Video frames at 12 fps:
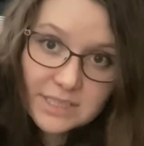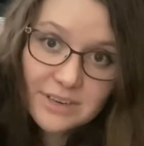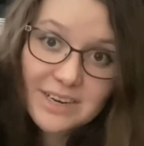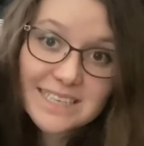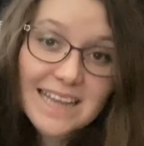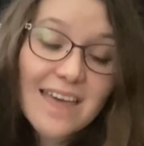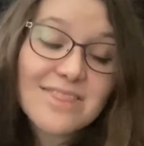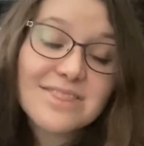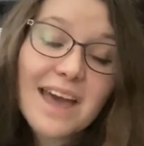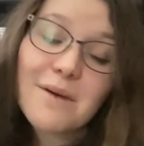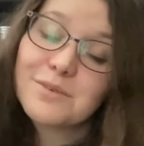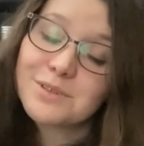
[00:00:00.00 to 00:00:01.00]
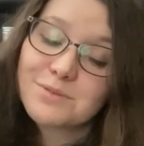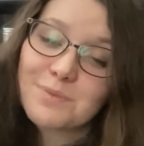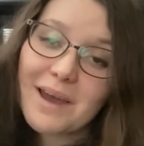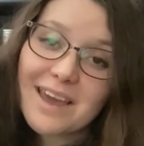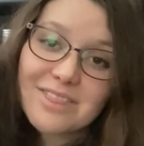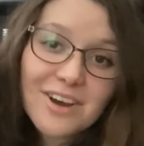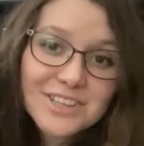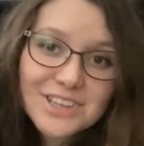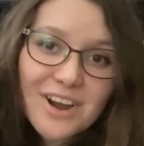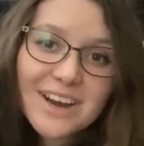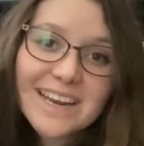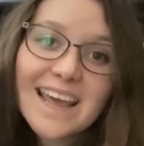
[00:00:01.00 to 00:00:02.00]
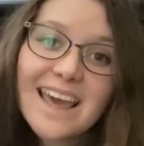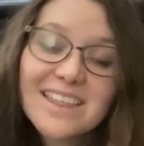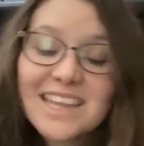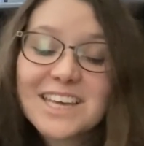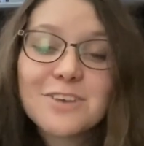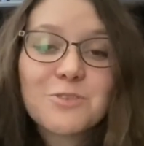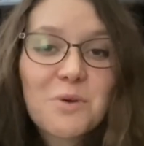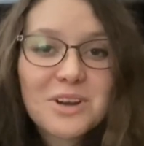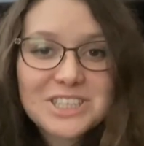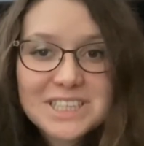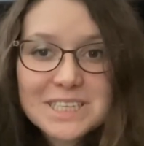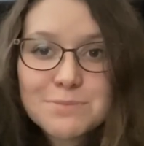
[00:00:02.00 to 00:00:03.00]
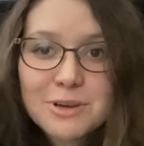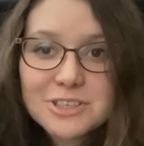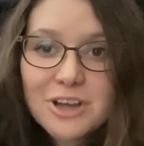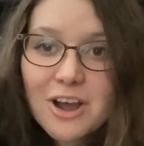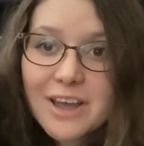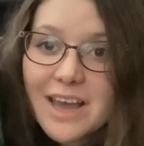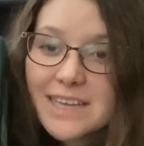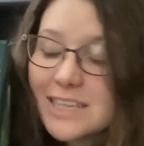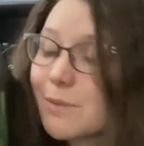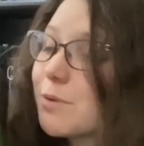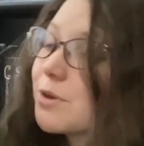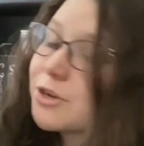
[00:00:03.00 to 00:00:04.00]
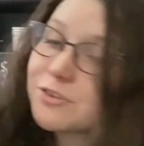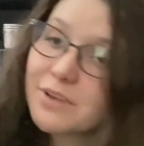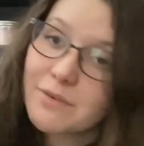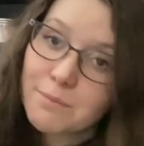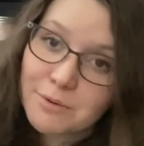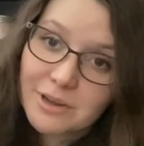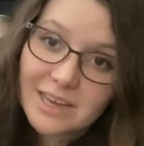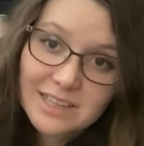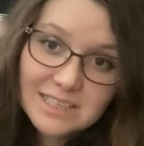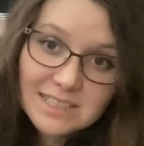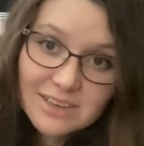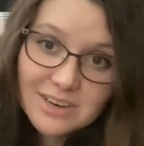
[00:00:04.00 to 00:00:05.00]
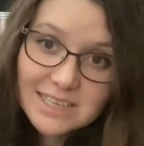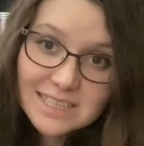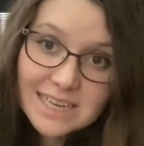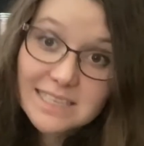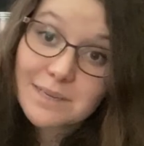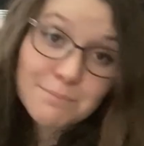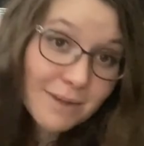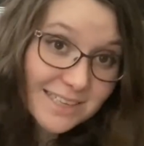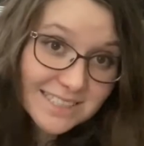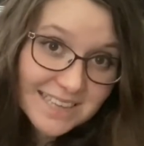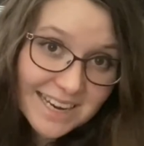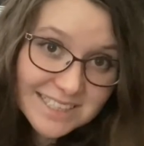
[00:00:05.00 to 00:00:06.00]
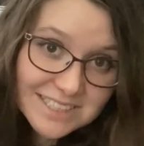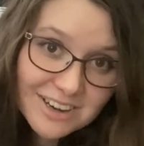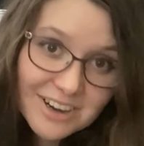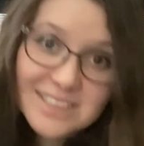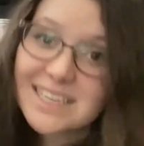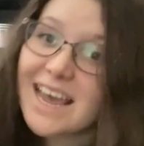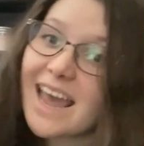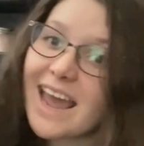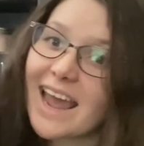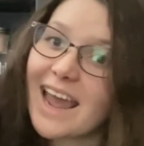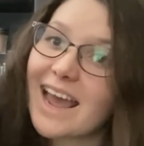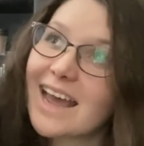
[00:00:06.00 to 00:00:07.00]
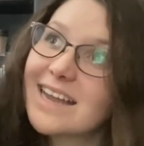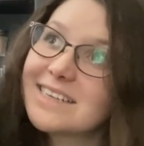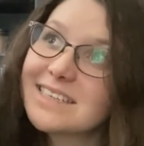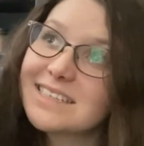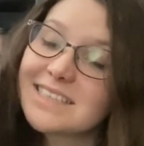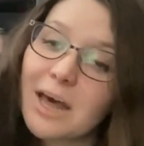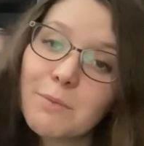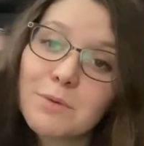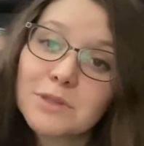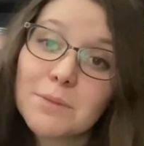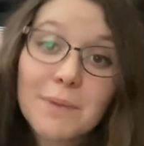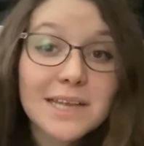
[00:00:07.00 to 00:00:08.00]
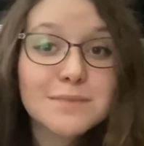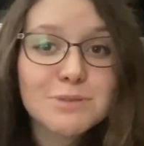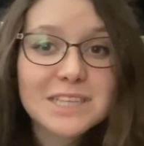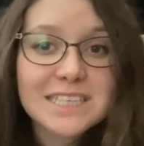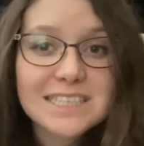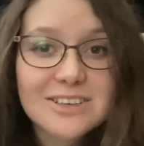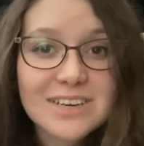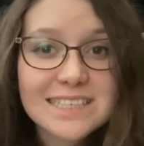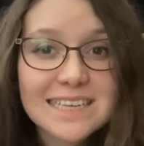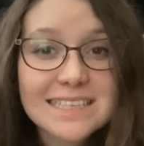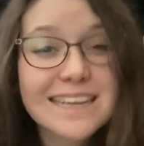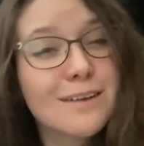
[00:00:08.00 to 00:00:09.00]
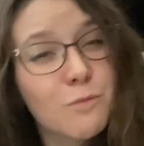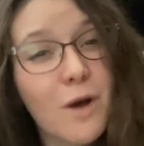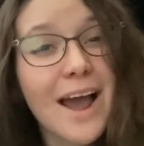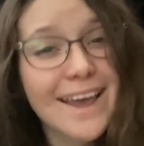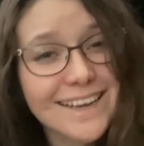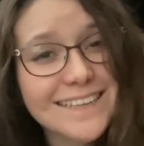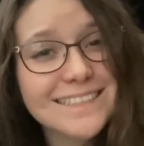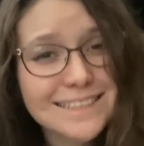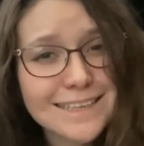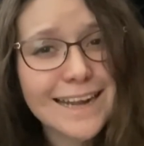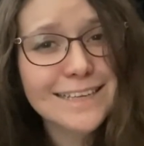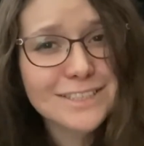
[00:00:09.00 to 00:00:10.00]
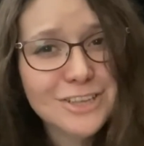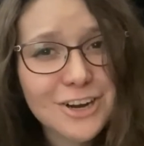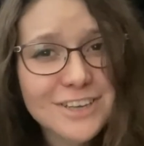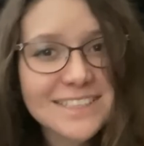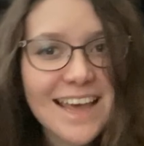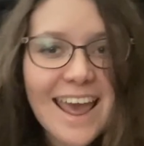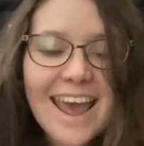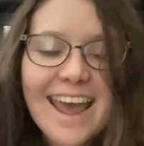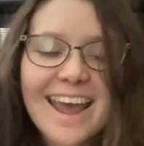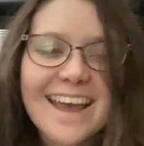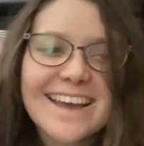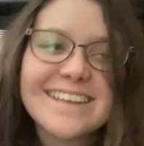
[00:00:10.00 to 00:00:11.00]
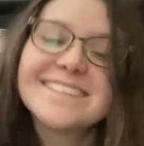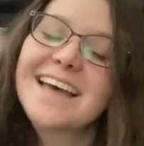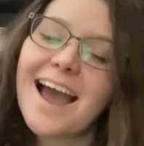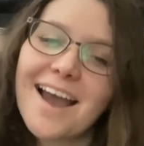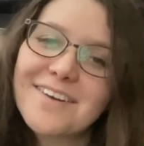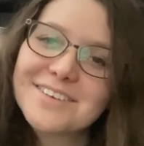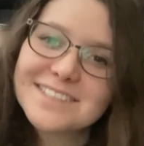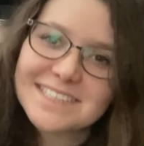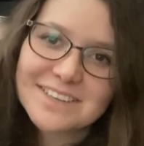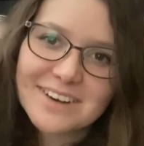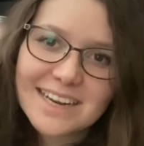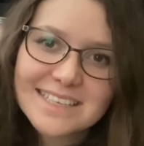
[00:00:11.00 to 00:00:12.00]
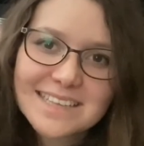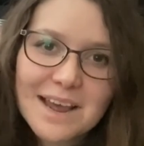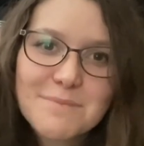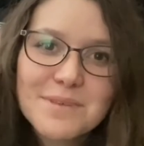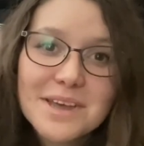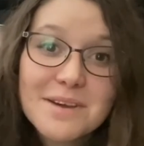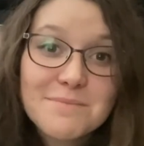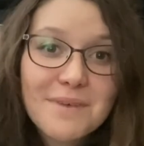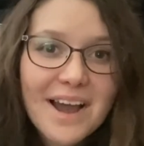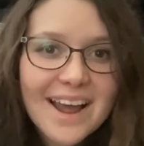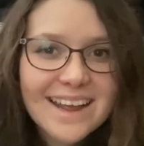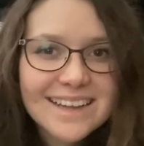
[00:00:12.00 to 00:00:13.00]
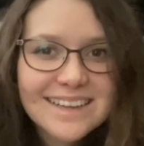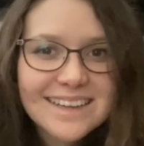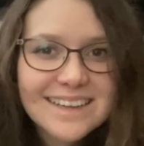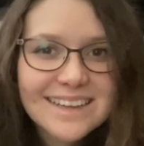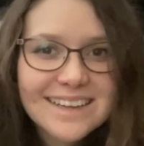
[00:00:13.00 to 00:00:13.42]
series, and that was my thoughts on it. Thank you for watching this book talk. Tell me what your favorite book in the series is. Mine's The Titan's Curse. And tell me what the best book in the series is and why it is The Titan's Curse. And I will see you next time. Bye.